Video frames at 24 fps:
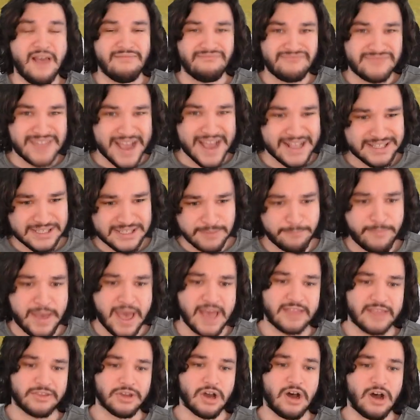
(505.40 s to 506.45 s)
that's a
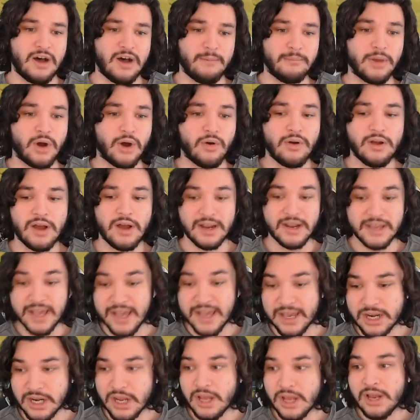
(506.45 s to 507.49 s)
bad combo.
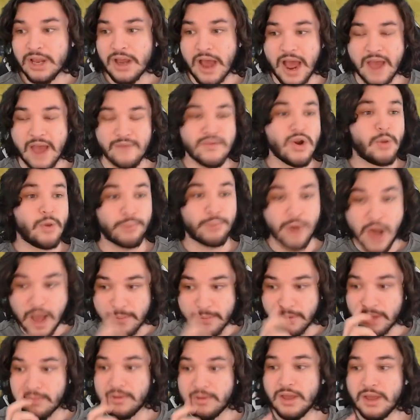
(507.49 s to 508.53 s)
Again, I have no
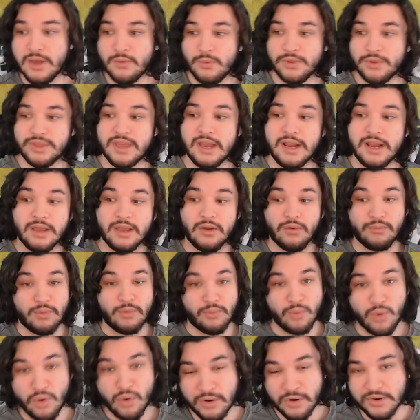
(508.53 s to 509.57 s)
problem with getting
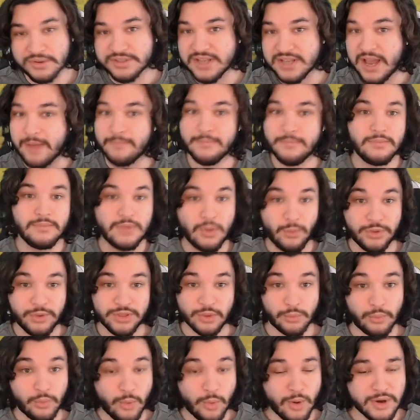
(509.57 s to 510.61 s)
rewards I'm, the, with
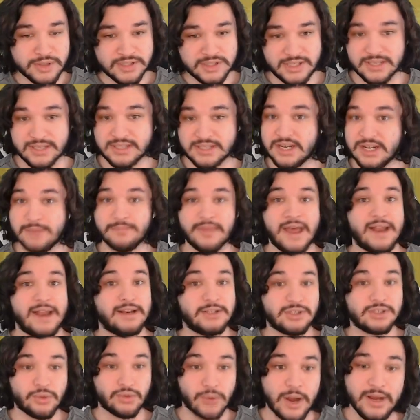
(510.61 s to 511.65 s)
the reward system. That
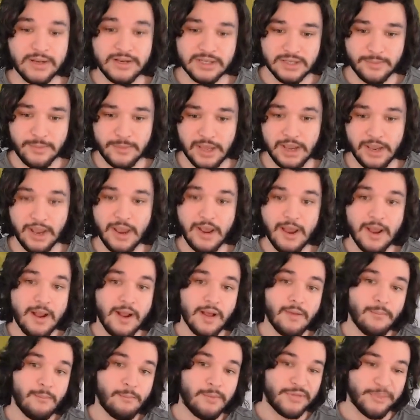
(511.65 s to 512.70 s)
is great to me.
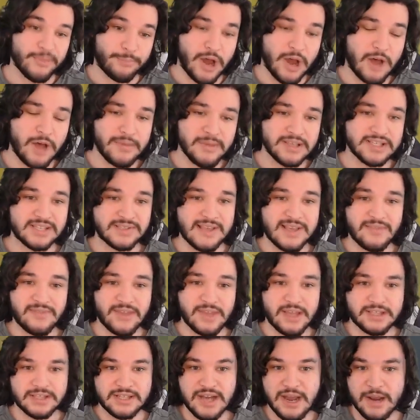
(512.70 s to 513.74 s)
But the problem is, is that
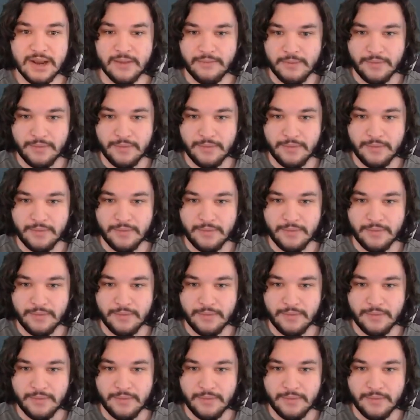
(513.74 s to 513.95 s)
it's not an